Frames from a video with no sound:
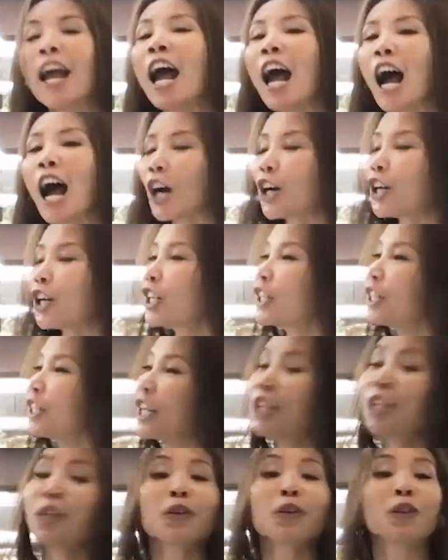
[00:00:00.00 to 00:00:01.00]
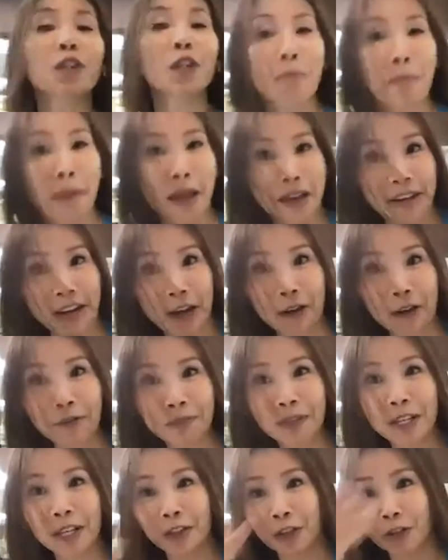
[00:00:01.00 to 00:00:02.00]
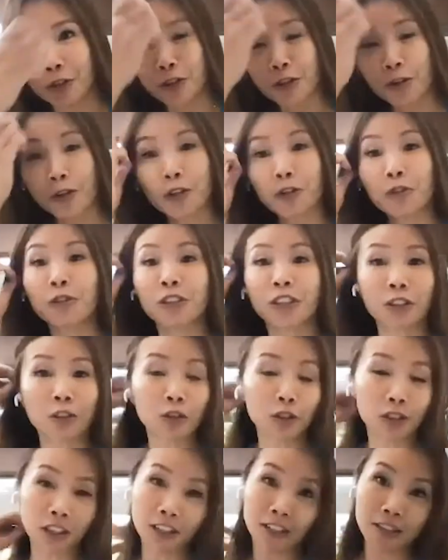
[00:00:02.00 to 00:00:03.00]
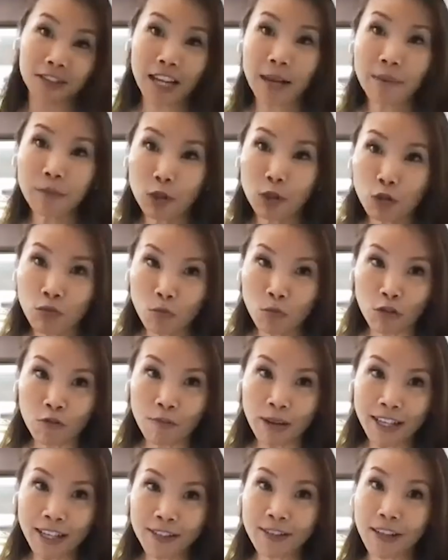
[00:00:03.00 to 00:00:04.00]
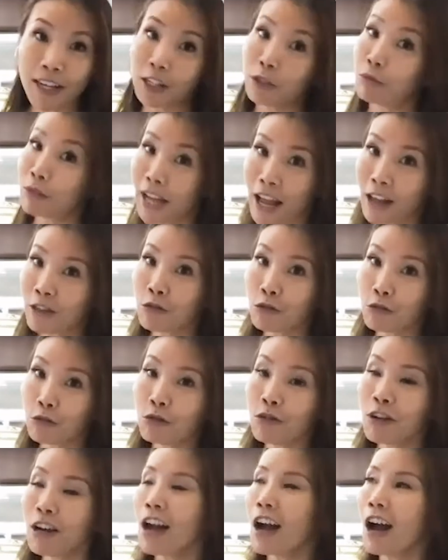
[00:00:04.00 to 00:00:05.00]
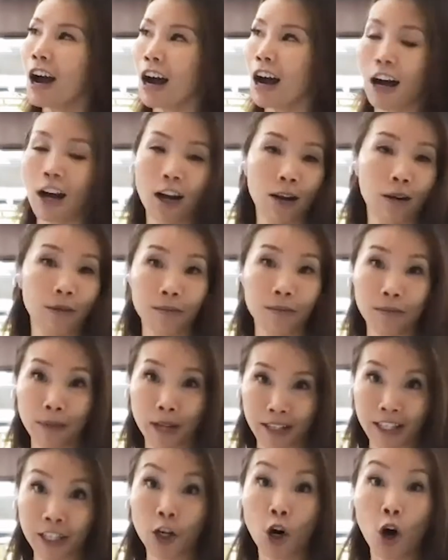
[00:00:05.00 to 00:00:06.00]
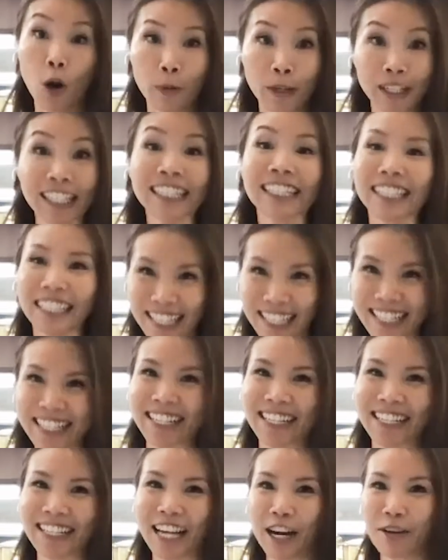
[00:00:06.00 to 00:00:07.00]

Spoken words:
I'm going to take you onto the mat now to show you the same 2 movements that you can do, but incorporating the legs this time